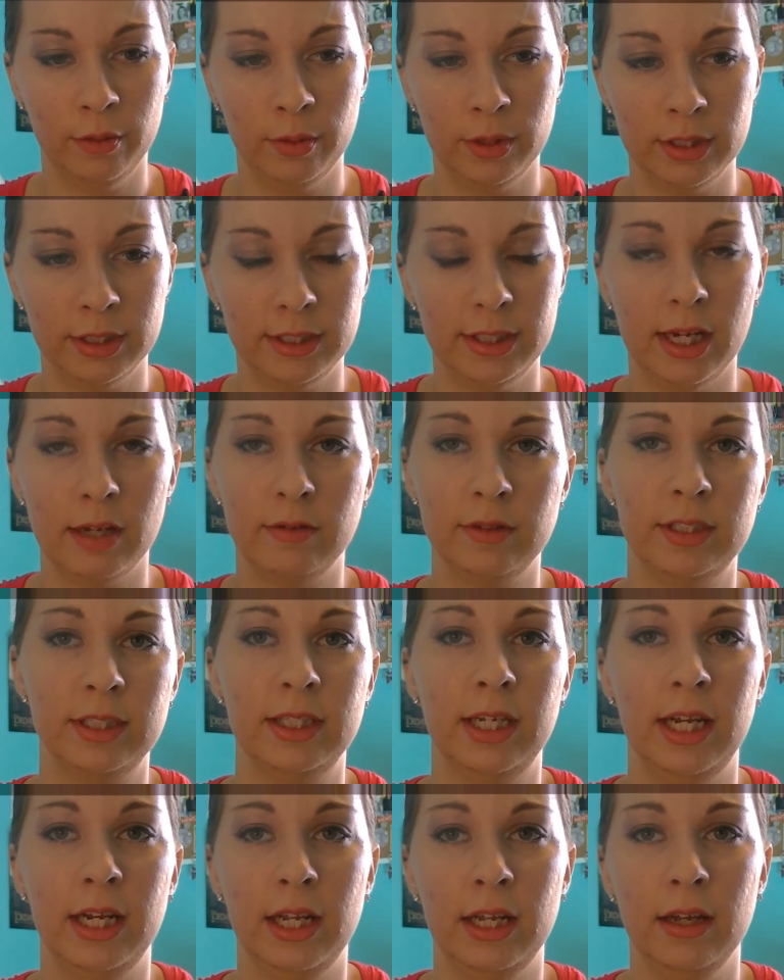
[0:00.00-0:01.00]
was
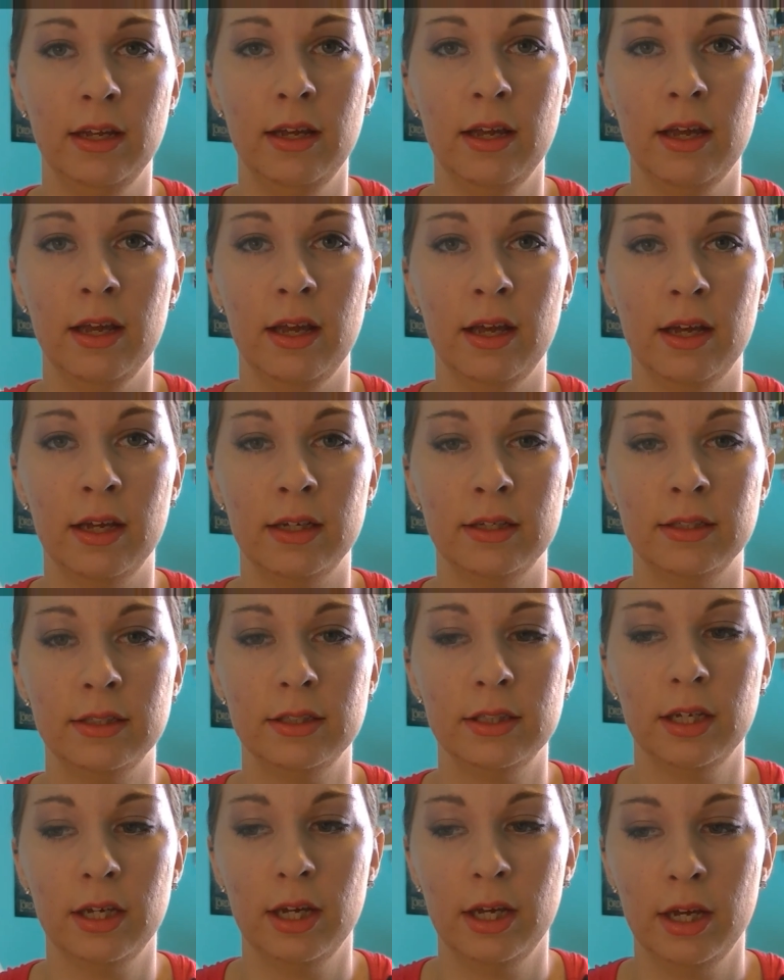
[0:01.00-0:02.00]
devastating,
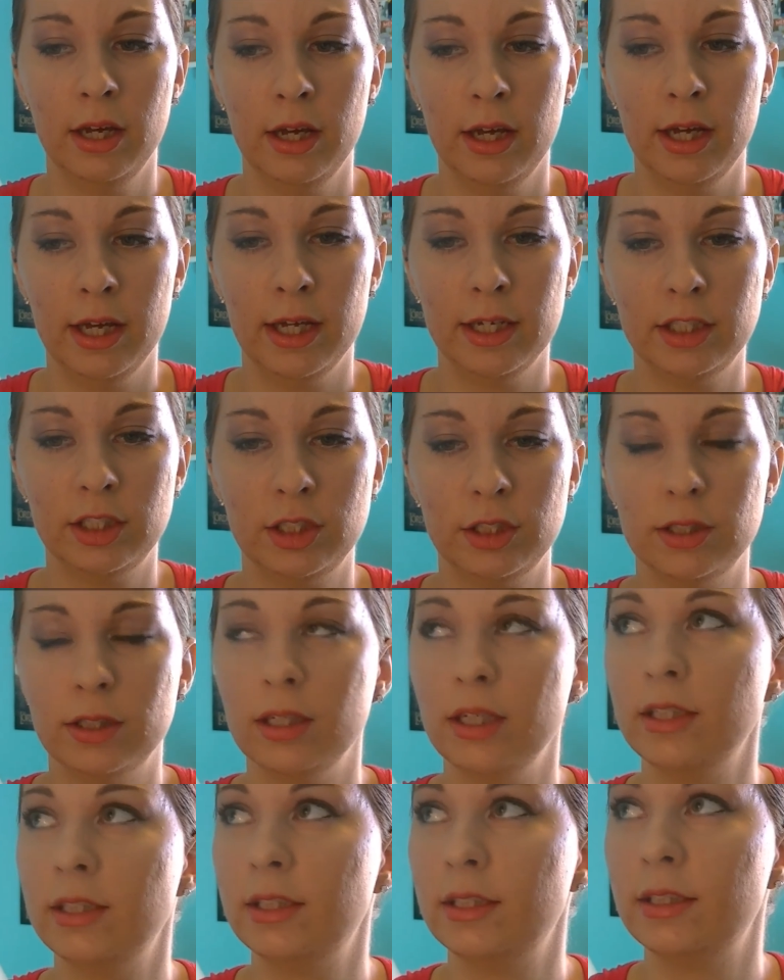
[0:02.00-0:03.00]
and
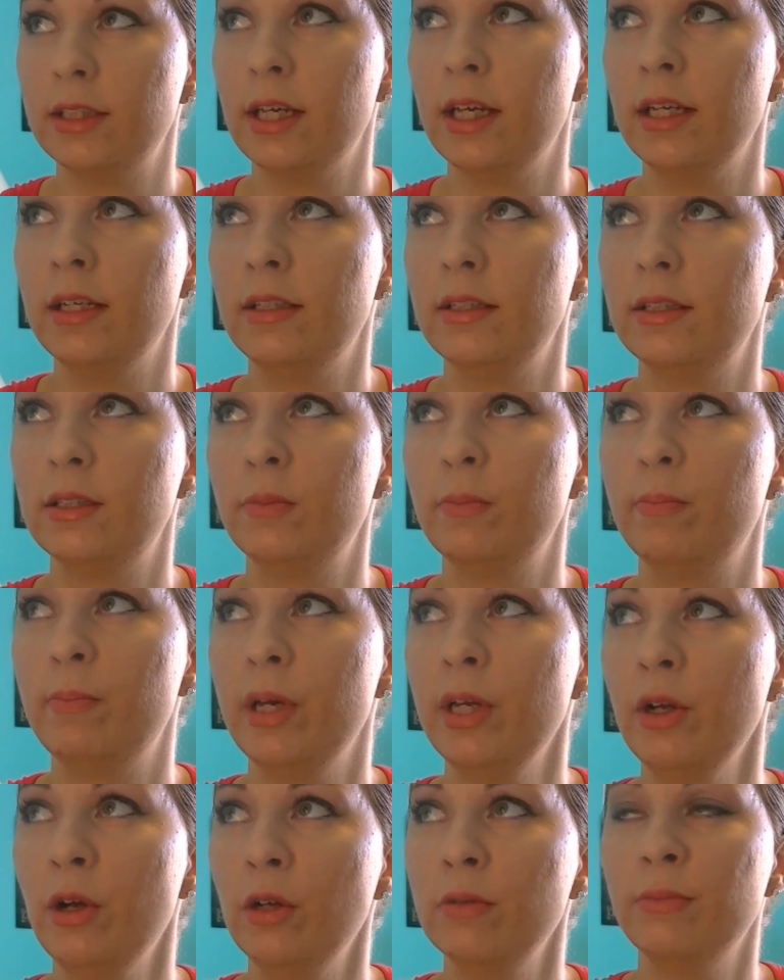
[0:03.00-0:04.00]
It's
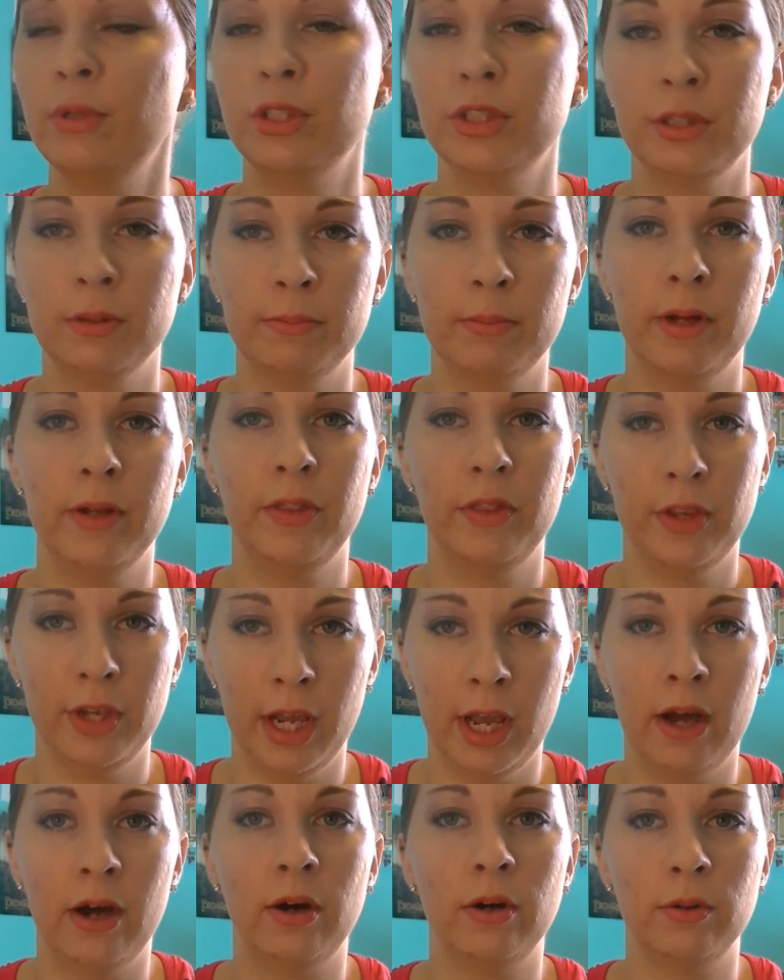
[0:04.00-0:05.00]
been almost a month
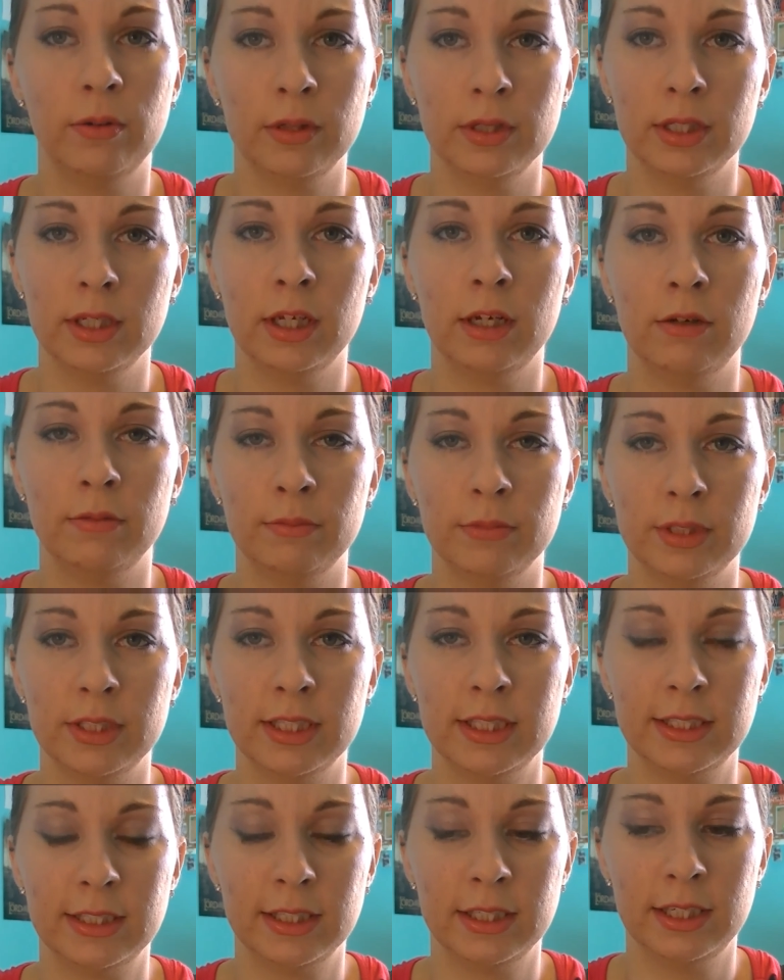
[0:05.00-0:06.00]
now
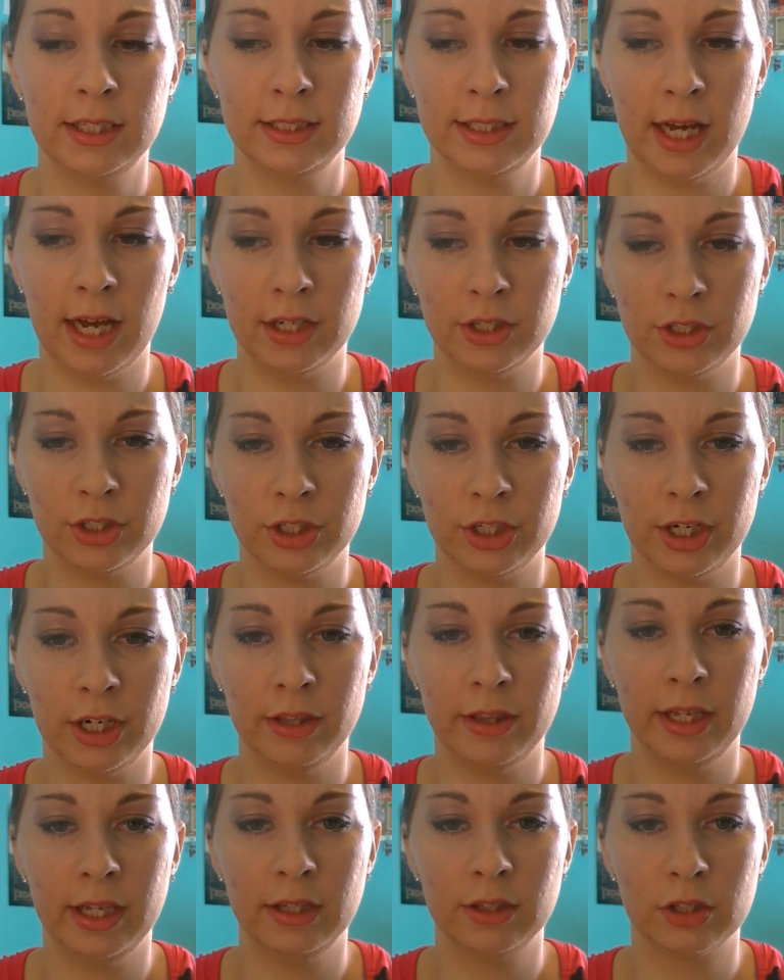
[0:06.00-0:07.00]
since the disaster,
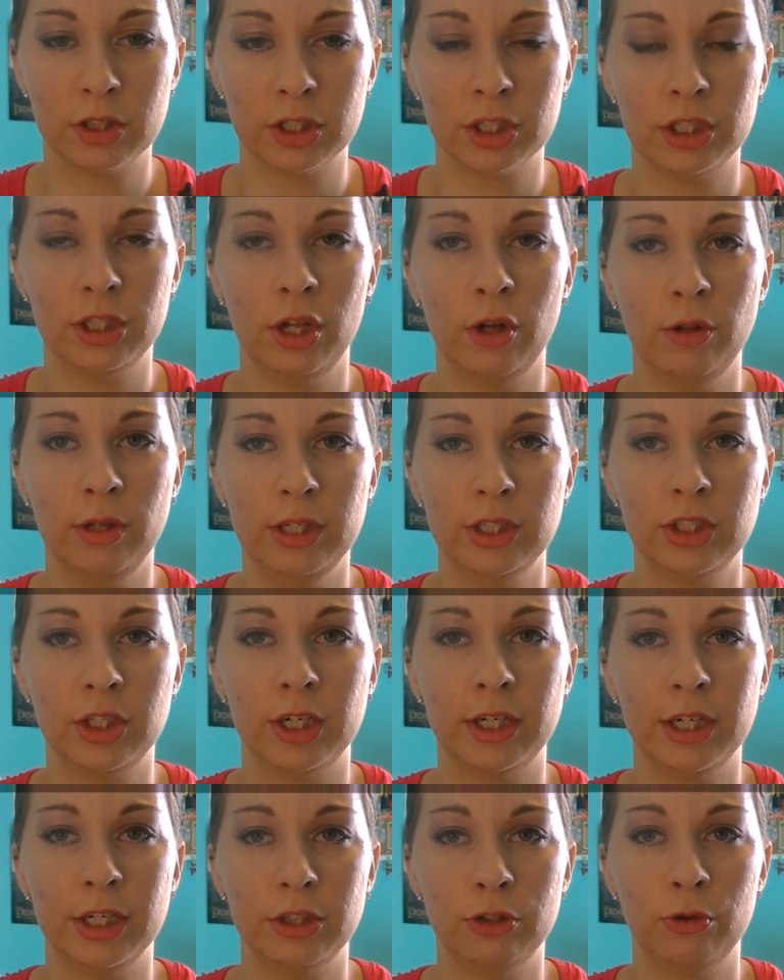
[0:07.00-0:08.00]
and things are slowly
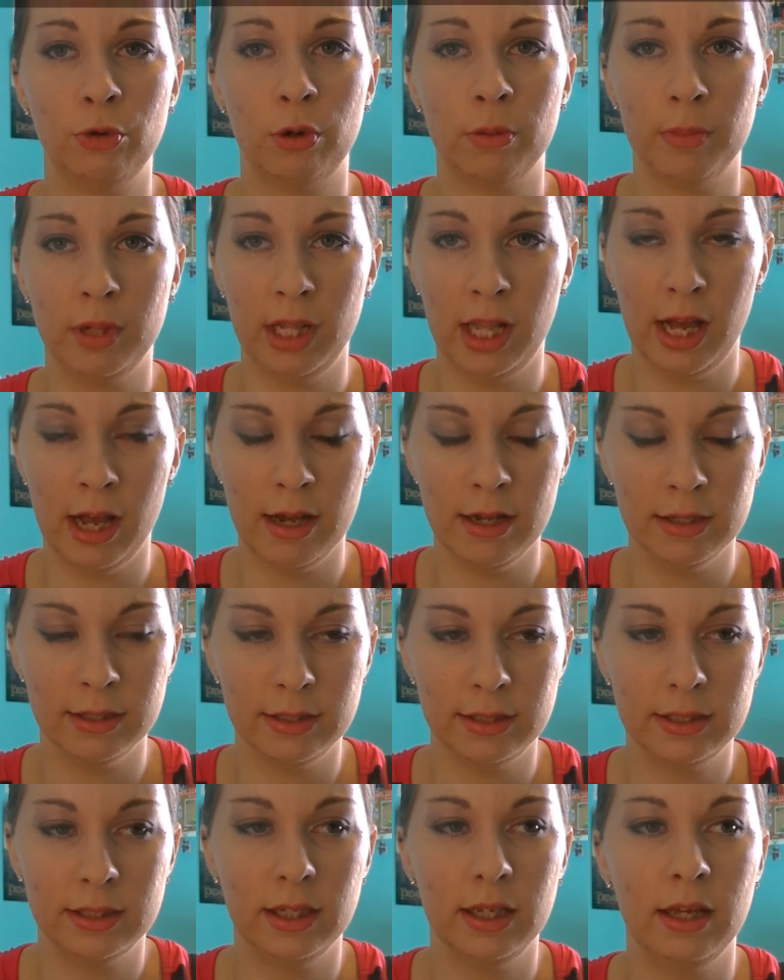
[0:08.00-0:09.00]
starting to
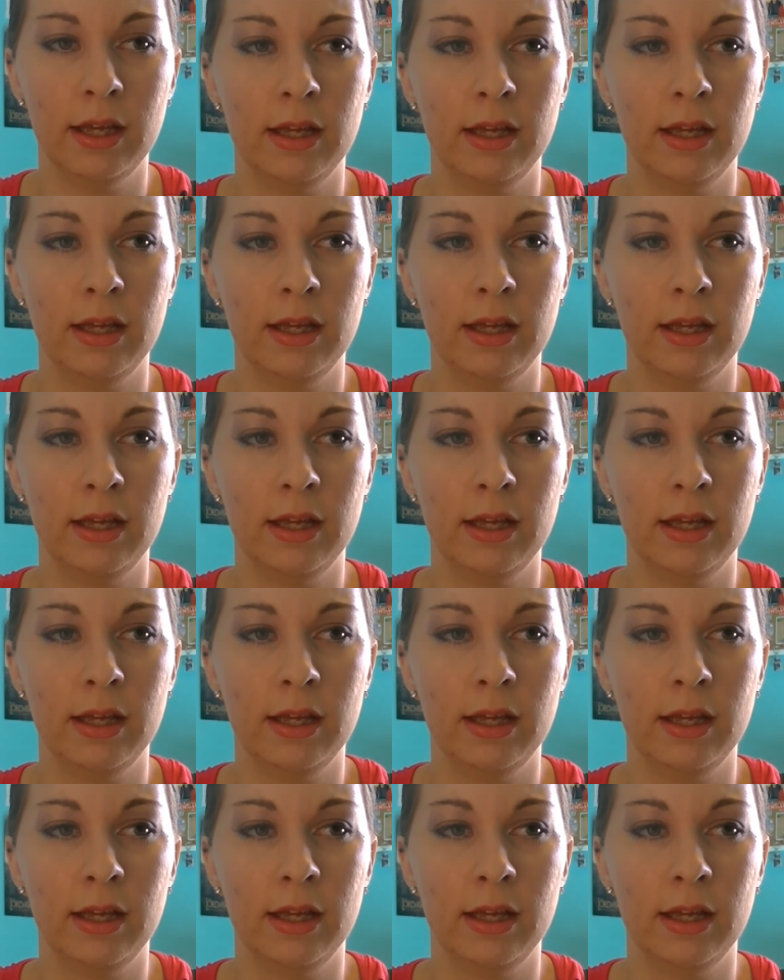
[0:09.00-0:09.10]
normalize.